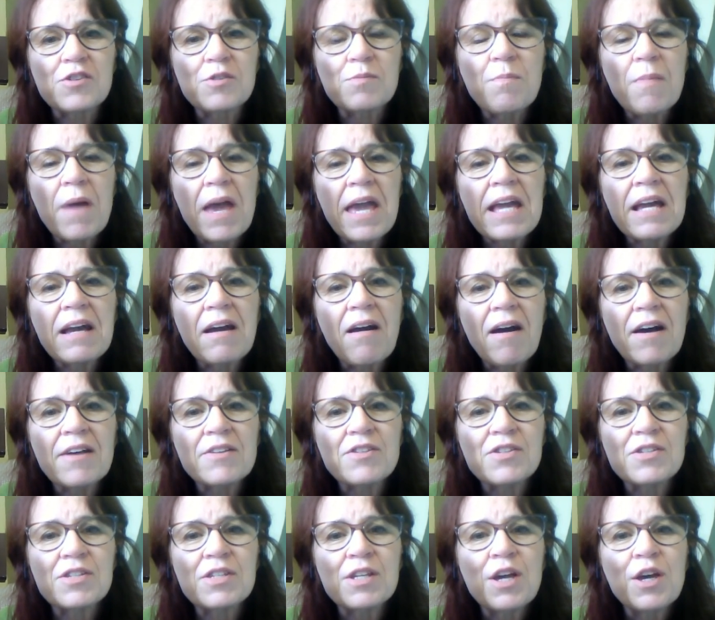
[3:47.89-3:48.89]
make
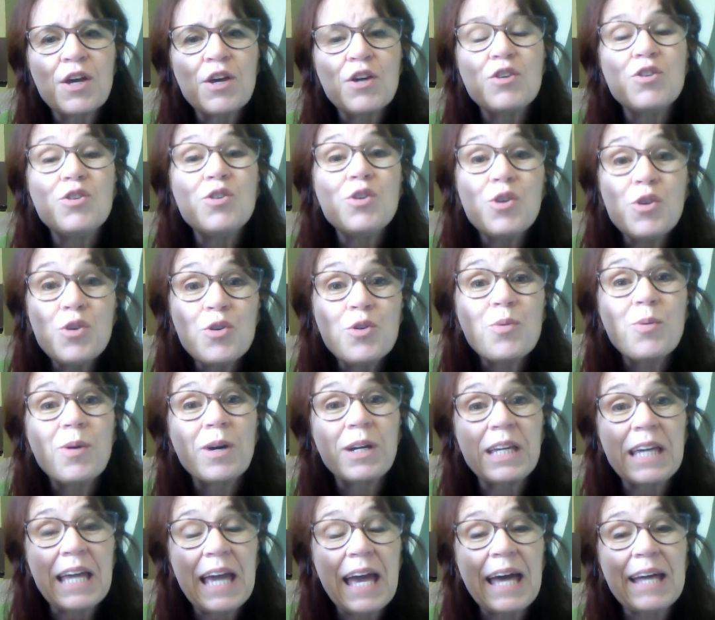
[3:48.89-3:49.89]
us new
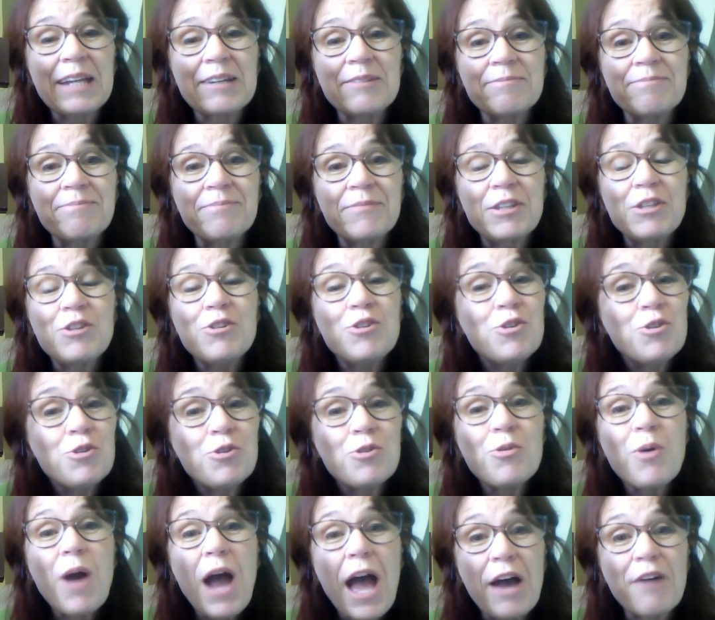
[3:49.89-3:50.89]
again,
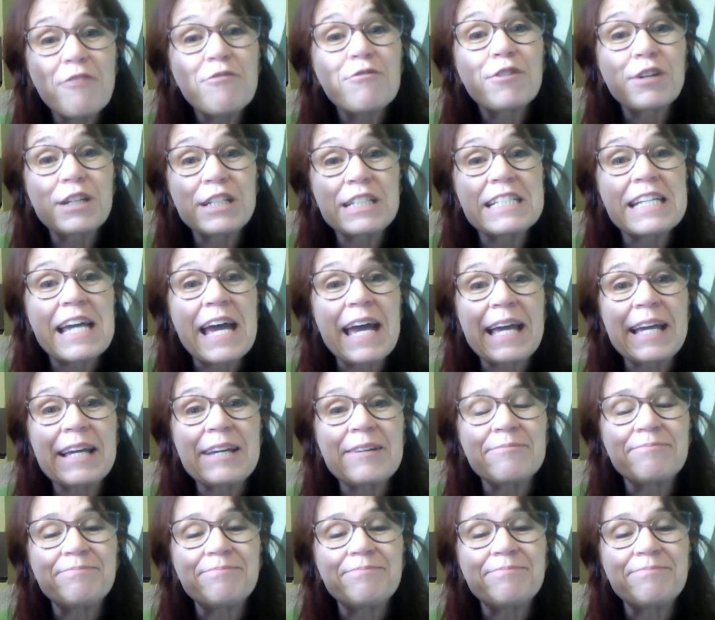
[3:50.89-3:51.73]
new every day.